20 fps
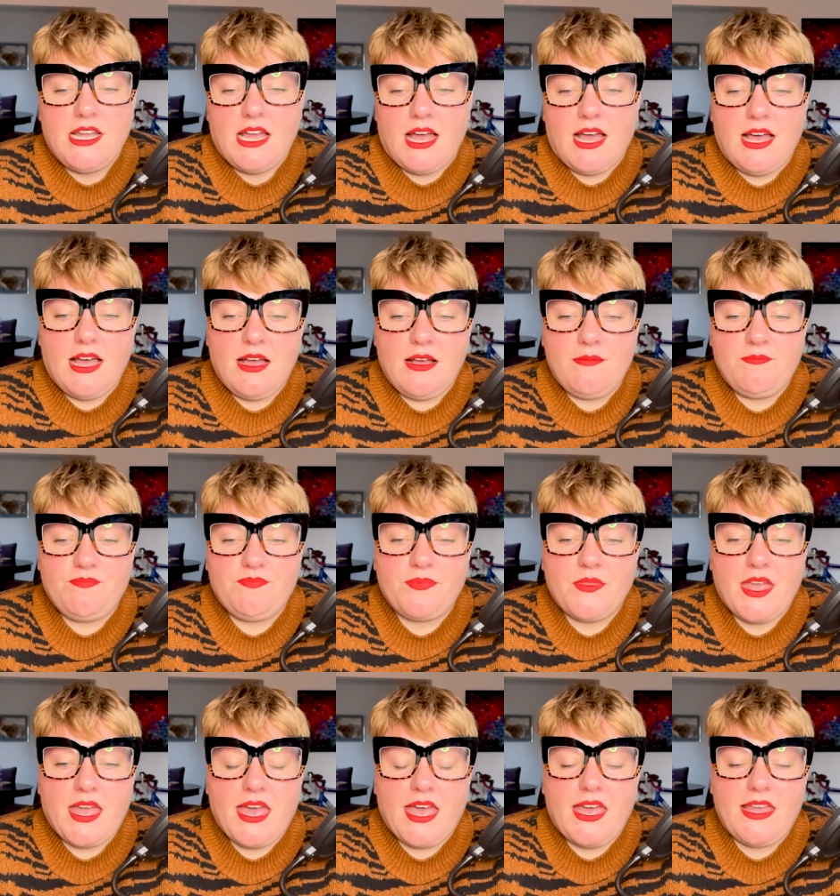
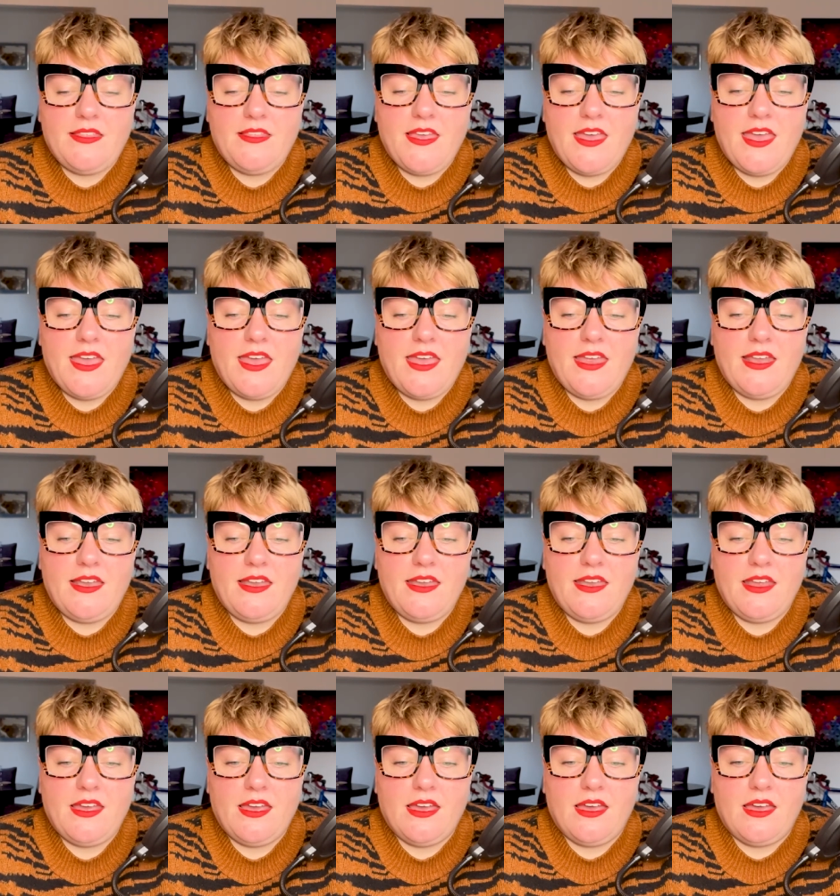Um, and
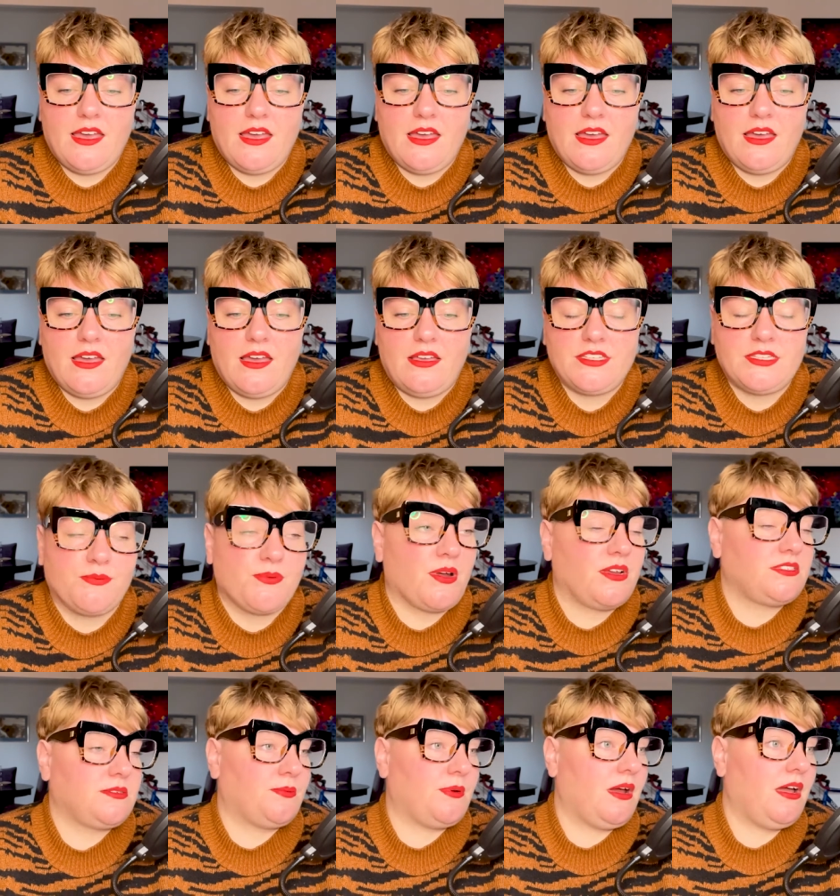then, uh,
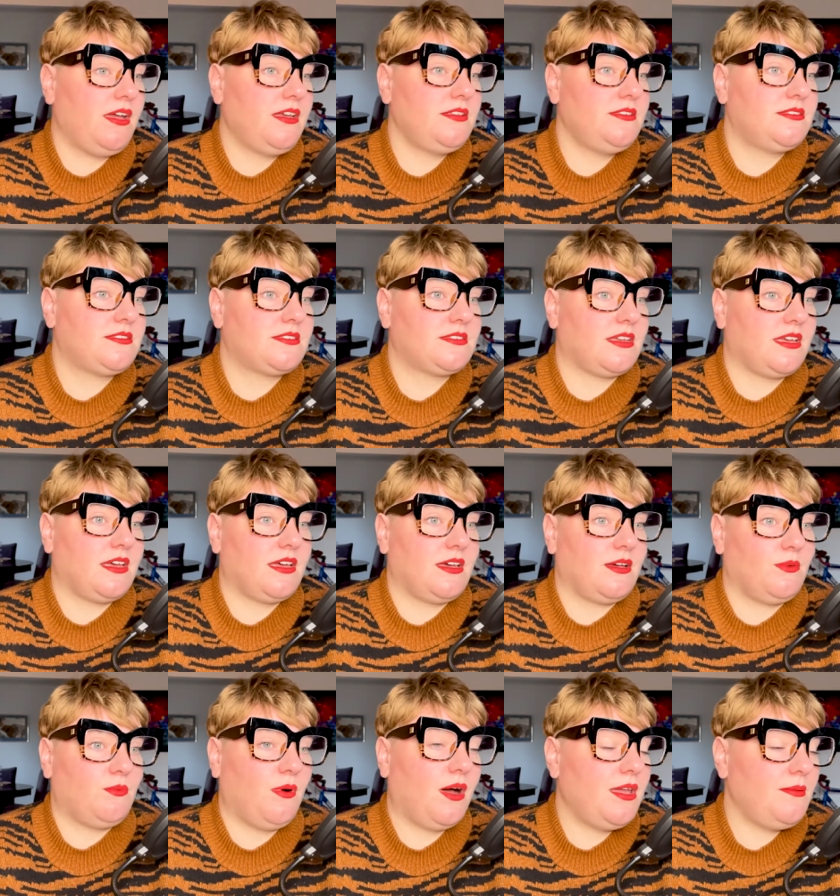surprise, surprise,
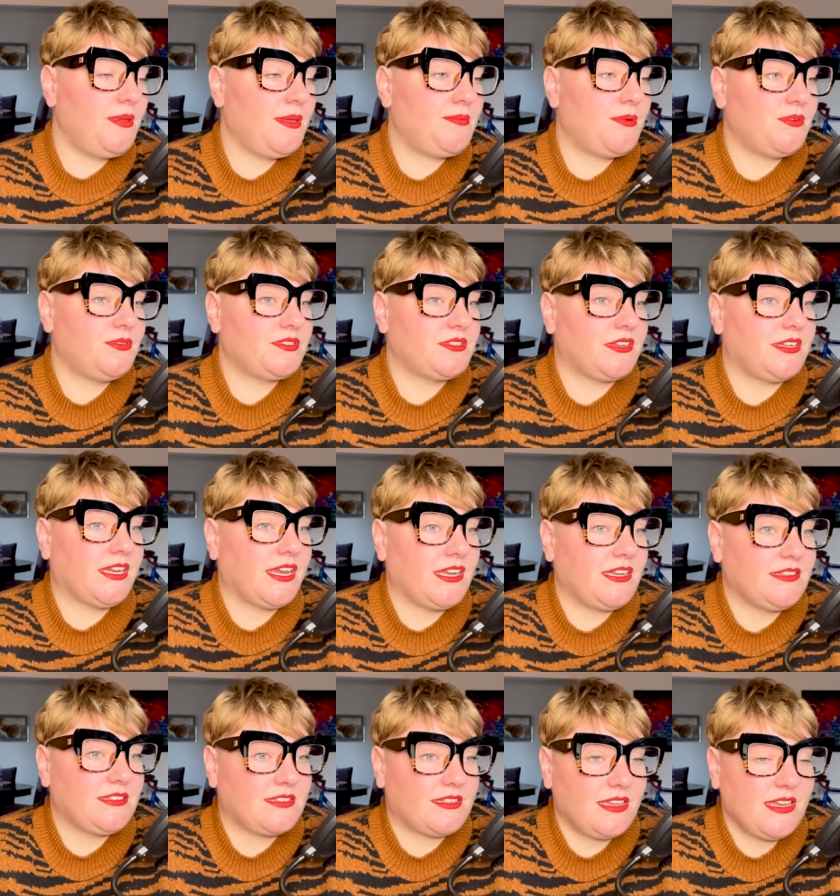uh, white people started
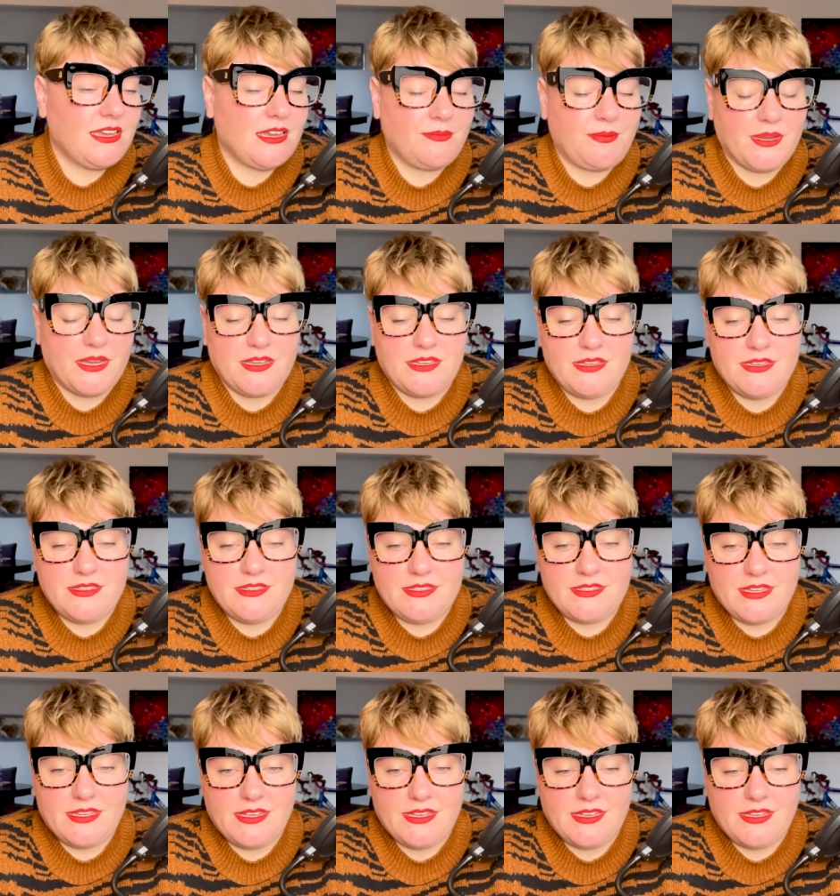getting sick
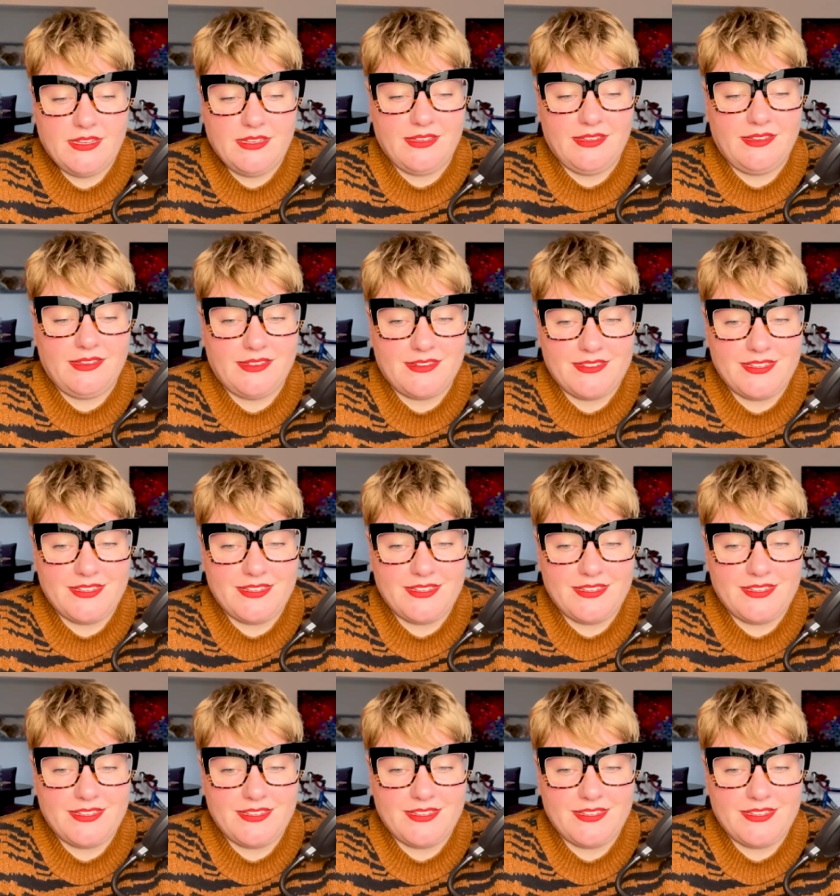because uh,